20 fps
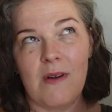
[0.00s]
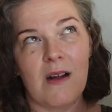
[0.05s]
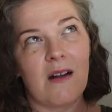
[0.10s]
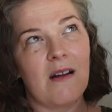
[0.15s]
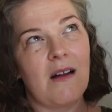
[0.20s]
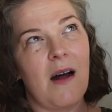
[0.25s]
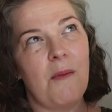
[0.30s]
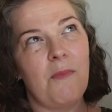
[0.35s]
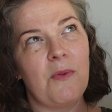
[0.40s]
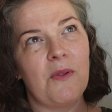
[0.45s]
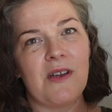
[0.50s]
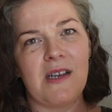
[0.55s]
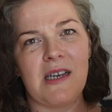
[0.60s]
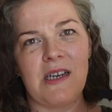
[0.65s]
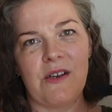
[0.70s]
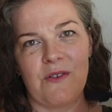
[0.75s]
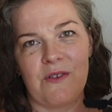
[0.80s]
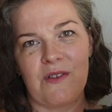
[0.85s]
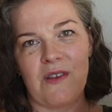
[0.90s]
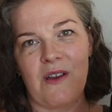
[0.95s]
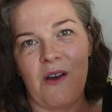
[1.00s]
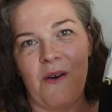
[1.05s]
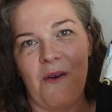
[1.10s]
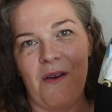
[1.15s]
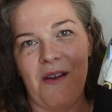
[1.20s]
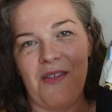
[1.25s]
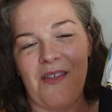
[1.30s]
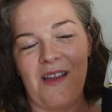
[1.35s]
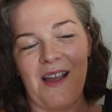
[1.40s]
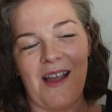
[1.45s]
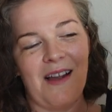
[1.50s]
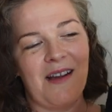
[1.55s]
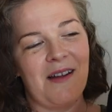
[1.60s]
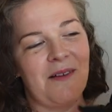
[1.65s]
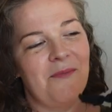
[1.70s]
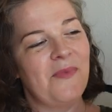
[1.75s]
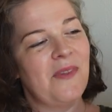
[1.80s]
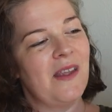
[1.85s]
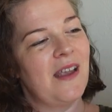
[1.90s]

a couple of years ago, I think.